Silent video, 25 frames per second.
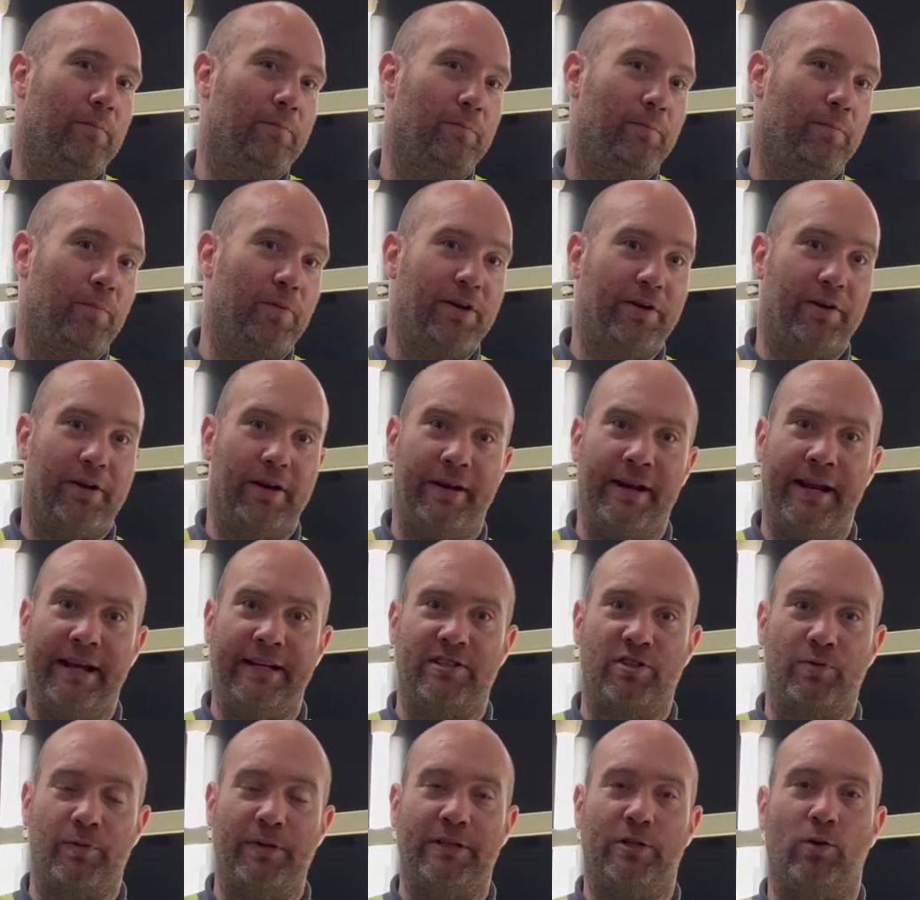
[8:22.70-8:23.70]
you need
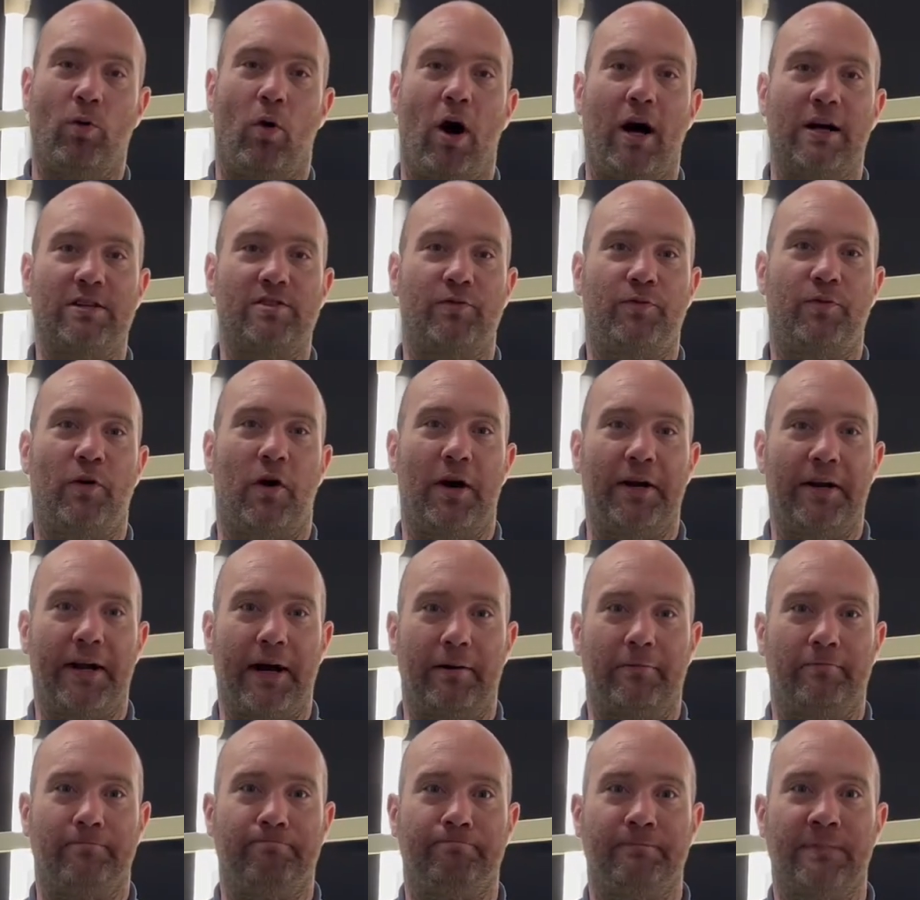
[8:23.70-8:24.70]
to inquire to find
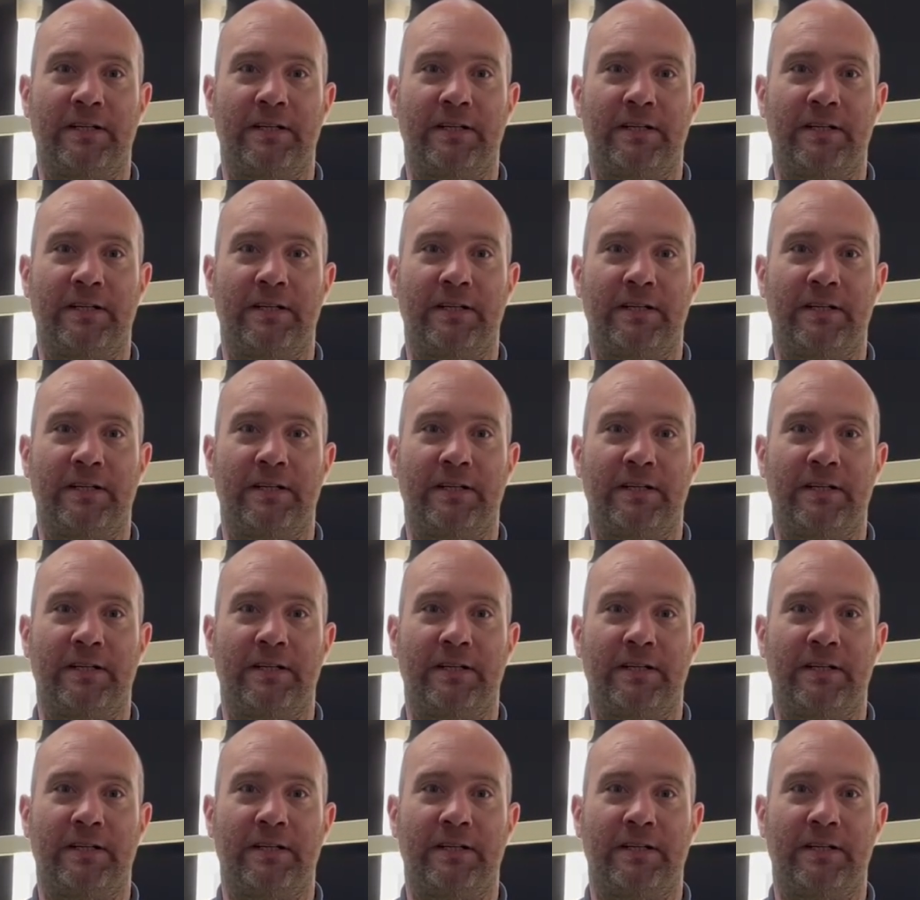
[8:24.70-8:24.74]
out.